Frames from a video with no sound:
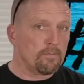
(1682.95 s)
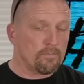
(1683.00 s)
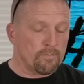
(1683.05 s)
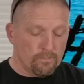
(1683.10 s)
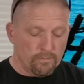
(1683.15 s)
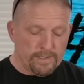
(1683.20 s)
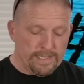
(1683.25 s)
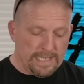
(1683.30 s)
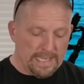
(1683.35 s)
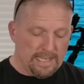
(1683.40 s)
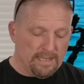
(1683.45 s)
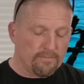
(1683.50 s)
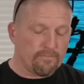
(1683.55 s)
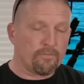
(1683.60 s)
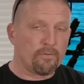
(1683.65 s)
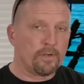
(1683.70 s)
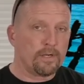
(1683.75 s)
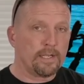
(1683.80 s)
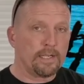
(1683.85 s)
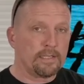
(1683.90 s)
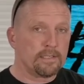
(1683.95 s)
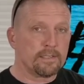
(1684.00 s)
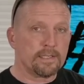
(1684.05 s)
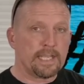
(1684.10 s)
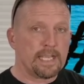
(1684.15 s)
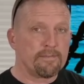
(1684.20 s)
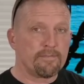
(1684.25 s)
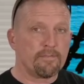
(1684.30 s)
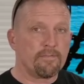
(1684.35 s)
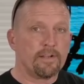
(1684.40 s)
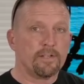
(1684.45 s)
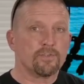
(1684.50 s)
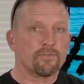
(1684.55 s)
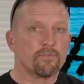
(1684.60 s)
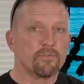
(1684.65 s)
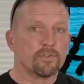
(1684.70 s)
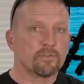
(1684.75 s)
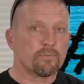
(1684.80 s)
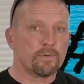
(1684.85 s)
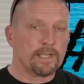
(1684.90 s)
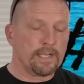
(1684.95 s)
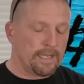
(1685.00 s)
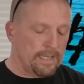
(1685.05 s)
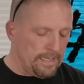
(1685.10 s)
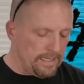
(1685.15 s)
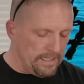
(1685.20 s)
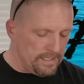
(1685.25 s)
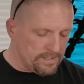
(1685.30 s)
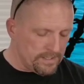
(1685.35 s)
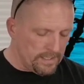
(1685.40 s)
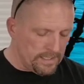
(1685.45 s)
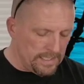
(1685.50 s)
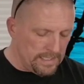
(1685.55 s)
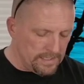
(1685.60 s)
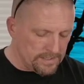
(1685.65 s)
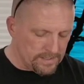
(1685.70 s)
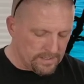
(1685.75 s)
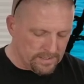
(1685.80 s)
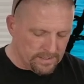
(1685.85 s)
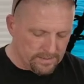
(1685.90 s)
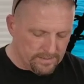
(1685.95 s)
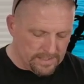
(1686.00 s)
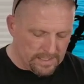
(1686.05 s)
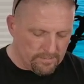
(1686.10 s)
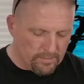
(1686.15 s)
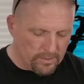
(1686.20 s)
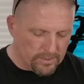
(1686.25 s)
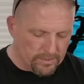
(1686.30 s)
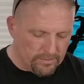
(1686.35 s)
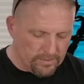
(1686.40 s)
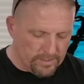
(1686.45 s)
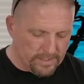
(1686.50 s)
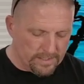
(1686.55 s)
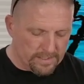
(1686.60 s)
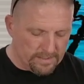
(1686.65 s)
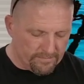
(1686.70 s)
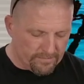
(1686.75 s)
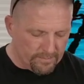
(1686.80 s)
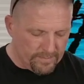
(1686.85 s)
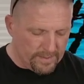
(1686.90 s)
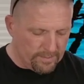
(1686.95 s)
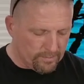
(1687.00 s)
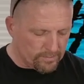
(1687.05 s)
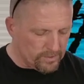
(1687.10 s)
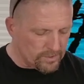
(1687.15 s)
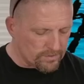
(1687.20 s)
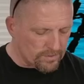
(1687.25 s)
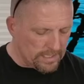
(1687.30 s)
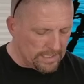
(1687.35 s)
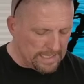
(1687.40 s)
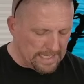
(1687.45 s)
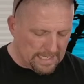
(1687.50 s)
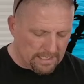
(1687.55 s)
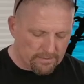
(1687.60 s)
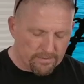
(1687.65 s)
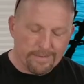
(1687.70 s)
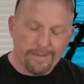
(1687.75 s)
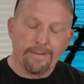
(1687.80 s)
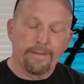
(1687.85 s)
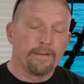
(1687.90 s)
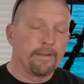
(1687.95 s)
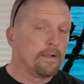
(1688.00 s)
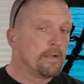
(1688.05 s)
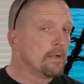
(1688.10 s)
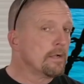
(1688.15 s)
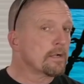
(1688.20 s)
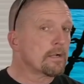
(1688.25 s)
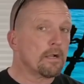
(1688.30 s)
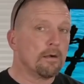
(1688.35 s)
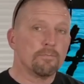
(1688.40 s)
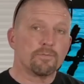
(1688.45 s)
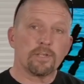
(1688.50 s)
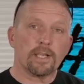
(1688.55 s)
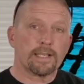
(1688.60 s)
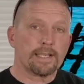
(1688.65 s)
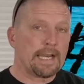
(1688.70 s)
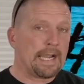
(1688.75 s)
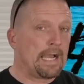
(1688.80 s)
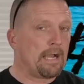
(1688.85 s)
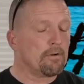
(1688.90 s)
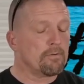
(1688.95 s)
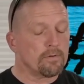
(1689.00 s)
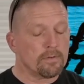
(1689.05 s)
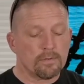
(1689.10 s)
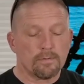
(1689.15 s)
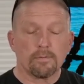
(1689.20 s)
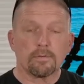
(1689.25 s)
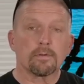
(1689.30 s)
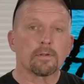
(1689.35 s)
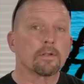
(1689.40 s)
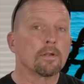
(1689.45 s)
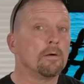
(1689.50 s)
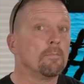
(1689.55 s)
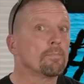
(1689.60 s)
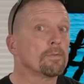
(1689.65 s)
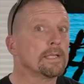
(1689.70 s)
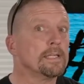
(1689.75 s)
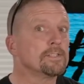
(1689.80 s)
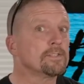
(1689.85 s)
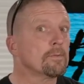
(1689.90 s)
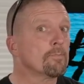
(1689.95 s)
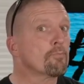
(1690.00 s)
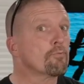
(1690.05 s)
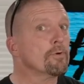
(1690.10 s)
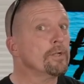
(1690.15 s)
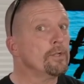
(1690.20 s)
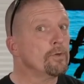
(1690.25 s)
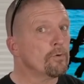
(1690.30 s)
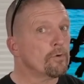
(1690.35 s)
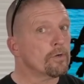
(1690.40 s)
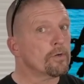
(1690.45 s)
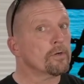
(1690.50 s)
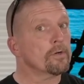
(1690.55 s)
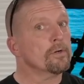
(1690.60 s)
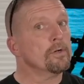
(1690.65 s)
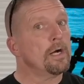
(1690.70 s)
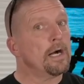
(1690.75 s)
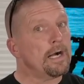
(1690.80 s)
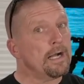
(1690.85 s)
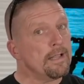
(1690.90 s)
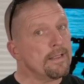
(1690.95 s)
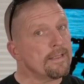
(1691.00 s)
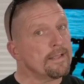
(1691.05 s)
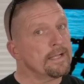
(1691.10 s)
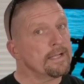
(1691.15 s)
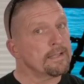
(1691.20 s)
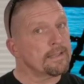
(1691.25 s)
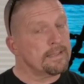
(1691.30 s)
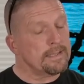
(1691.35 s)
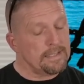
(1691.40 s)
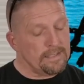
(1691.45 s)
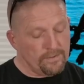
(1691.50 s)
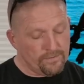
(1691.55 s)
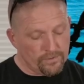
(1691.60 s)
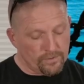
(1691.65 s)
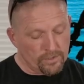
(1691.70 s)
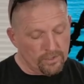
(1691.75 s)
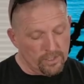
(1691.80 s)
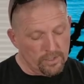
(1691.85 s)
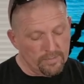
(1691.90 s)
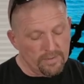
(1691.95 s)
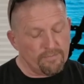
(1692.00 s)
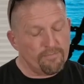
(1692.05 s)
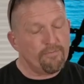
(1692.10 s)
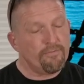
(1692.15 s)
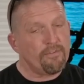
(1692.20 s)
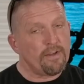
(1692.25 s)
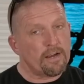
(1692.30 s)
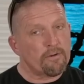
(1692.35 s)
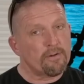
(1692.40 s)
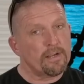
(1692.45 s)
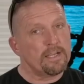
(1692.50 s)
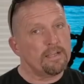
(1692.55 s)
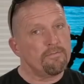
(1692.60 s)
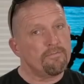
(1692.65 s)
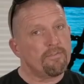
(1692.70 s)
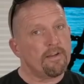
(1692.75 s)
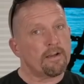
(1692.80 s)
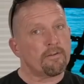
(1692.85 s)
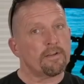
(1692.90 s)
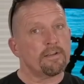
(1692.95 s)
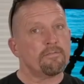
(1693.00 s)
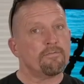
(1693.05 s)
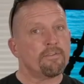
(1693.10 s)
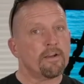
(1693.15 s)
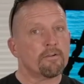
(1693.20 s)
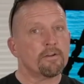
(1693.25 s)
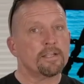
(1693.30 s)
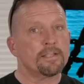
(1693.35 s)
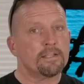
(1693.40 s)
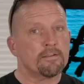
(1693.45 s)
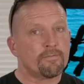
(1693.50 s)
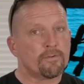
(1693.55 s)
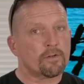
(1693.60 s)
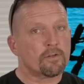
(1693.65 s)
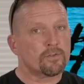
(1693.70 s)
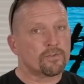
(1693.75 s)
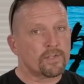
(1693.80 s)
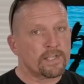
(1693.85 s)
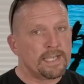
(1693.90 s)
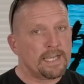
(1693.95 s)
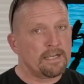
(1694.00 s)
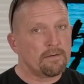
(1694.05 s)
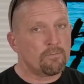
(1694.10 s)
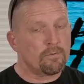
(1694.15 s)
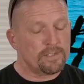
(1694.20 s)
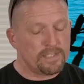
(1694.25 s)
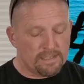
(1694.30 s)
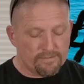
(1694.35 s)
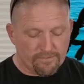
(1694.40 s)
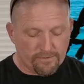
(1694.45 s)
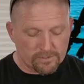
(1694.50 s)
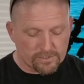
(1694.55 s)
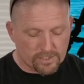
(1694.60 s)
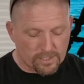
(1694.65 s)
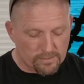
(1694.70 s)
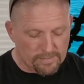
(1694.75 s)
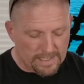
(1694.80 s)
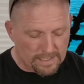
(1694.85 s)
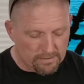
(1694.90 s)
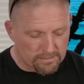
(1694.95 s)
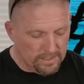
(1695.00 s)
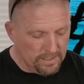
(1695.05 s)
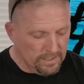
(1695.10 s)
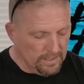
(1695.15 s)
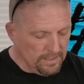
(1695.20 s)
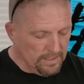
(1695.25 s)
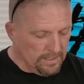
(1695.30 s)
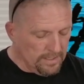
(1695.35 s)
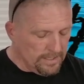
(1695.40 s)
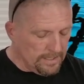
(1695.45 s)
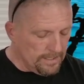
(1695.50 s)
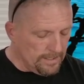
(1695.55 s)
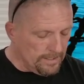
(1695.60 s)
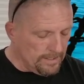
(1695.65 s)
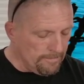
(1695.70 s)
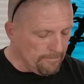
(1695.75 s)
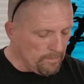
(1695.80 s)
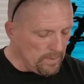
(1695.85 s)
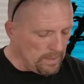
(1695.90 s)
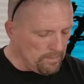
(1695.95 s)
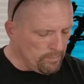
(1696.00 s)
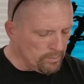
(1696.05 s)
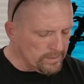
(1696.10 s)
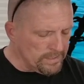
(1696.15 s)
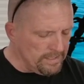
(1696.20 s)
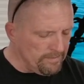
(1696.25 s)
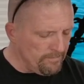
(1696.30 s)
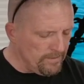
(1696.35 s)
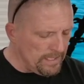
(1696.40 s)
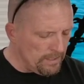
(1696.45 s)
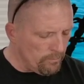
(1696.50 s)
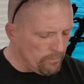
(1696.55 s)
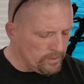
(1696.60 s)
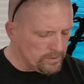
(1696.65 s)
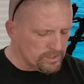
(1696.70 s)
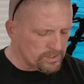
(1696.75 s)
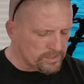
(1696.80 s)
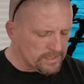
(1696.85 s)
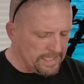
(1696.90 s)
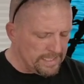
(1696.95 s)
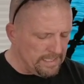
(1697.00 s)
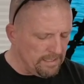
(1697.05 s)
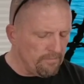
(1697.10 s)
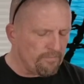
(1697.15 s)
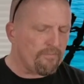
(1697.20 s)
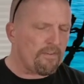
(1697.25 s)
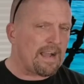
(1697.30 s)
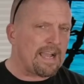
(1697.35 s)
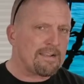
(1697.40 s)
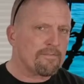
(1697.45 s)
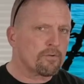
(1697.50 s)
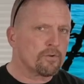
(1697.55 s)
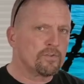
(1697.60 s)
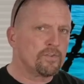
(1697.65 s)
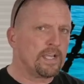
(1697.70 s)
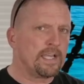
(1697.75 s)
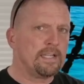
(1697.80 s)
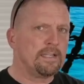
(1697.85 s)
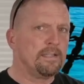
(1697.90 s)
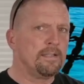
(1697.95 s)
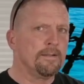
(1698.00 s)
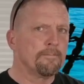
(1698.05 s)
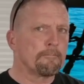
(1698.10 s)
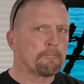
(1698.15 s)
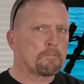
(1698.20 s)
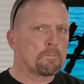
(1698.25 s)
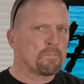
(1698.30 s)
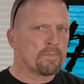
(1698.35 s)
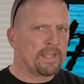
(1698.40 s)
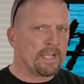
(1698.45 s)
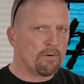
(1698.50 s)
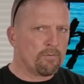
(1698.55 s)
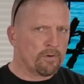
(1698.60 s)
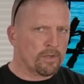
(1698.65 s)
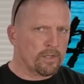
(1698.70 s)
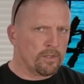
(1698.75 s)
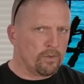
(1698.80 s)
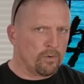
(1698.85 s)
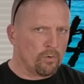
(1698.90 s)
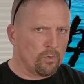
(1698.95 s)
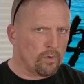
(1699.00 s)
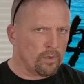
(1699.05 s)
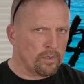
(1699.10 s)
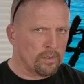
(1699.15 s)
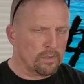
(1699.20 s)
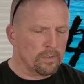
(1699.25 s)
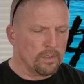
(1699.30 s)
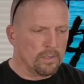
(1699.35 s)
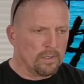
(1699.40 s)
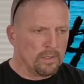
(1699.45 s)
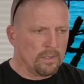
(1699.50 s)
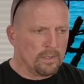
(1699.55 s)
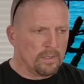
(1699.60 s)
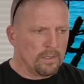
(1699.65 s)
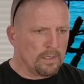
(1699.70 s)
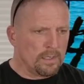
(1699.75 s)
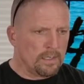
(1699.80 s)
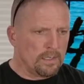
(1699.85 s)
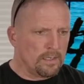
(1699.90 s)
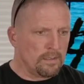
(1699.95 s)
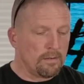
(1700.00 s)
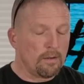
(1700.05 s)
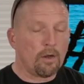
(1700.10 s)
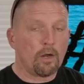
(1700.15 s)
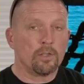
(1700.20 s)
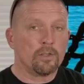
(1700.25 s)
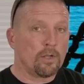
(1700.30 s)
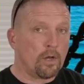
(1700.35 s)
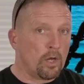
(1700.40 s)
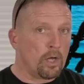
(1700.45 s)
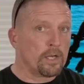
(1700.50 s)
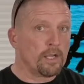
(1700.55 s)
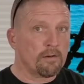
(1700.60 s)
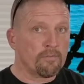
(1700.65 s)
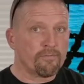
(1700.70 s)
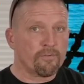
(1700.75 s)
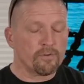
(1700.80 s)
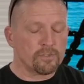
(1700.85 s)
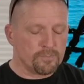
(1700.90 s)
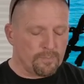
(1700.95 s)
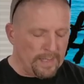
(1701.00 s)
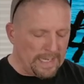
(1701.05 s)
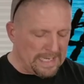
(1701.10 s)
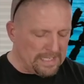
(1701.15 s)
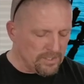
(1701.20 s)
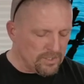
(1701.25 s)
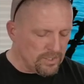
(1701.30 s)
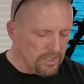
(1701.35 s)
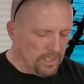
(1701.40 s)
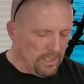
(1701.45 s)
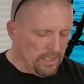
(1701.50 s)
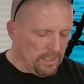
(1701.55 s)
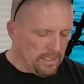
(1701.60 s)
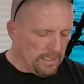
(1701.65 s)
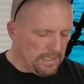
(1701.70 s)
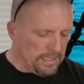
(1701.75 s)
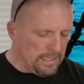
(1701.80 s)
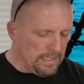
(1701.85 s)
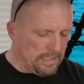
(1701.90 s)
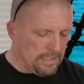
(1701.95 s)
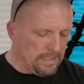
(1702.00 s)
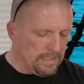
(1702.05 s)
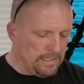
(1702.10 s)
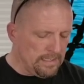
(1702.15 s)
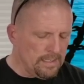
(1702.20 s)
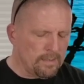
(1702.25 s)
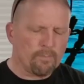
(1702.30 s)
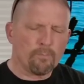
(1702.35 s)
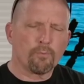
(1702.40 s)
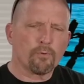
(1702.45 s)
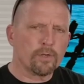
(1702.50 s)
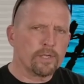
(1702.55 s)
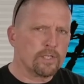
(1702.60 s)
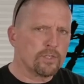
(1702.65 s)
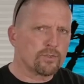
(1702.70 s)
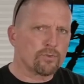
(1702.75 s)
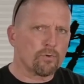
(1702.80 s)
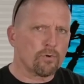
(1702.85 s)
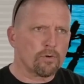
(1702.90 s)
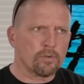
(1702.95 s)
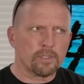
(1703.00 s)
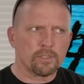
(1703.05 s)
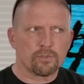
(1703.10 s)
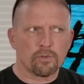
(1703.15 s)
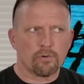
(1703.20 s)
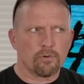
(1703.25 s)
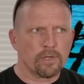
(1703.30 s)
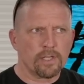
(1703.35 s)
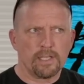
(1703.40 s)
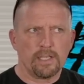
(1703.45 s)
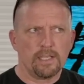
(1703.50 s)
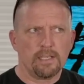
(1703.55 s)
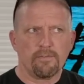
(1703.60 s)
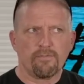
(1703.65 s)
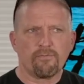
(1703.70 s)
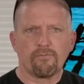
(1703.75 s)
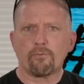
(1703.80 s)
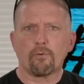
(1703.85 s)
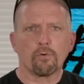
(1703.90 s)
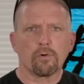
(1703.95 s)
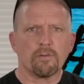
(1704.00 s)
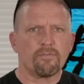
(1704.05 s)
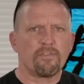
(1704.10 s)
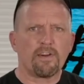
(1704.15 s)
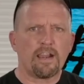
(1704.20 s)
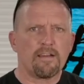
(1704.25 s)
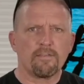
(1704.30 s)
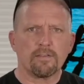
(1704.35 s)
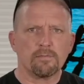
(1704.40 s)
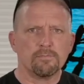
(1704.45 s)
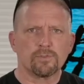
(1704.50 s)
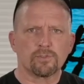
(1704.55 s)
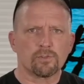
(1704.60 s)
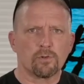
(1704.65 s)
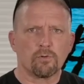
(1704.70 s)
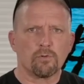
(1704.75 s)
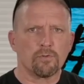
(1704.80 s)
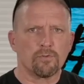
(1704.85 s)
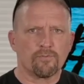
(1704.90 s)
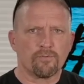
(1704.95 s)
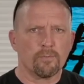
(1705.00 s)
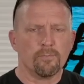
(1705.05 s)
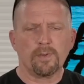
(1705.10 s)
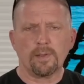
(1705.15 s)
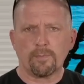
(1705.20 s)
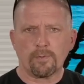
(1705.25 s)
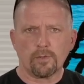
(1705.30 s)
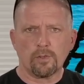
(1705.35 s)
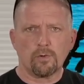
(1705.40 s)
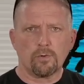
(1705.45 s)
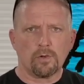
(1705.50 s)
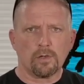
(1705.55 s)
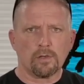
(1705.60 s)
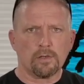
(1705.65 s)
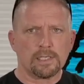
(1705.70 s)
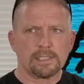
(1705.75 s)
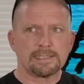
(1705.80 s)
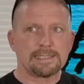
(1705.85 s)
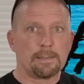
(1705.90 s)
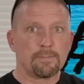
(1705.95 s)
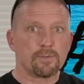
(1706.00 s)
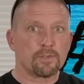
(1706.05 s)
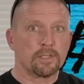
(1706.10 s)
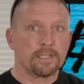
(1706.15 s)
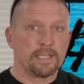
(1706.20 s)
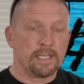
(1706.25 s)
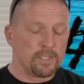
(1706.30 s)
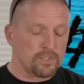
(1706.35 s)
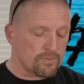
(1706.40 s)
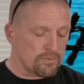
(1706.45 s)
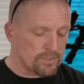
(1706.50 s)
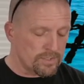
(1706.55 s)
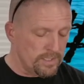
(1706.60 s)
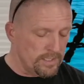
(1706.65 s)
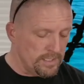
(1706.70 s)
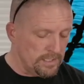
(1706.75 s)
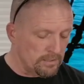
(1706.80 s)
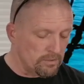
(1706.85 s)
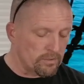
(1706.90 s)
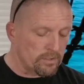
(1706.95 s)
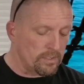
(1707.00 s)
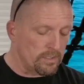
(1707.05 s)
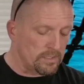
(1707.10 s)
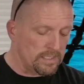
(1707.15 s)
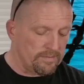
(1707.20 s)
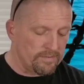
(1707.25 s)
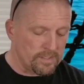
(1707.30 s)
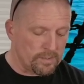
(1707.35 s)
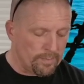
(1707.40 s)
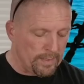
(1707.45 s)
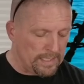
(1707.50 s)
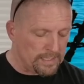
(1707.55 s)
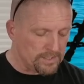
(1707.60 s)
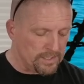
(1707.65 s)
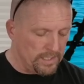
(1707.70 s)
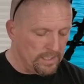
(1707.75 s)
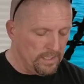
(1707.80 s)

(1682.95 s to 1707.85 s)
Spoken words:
We have one at Cave Adventurers. We got as a demo unit and for people to try out. Come check it out. Come place a pre-order. I think these are going to be very, very, very difficult to get when they first come out. I believe that we're slating 5 or 10 that we're going to order on our first batch, and I'm pretty sure there's already 4 or 5 of them sold from people who are exceptionally interested and looking to leave a deposit.